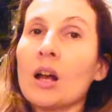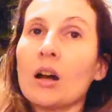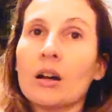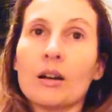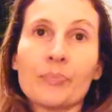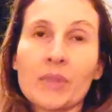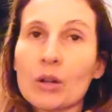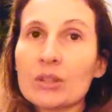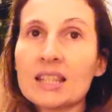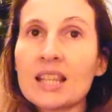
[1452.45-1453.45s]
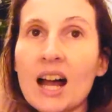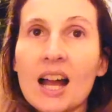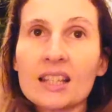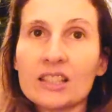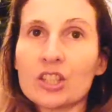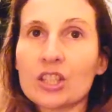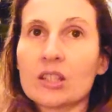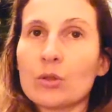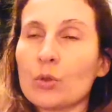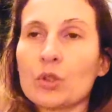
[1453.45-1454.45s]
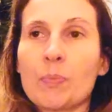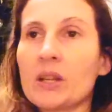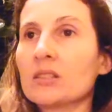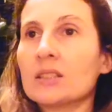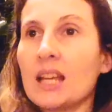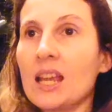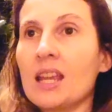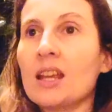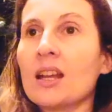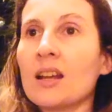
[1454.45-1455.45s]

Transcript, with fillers: um, outside and just, you know, spend the day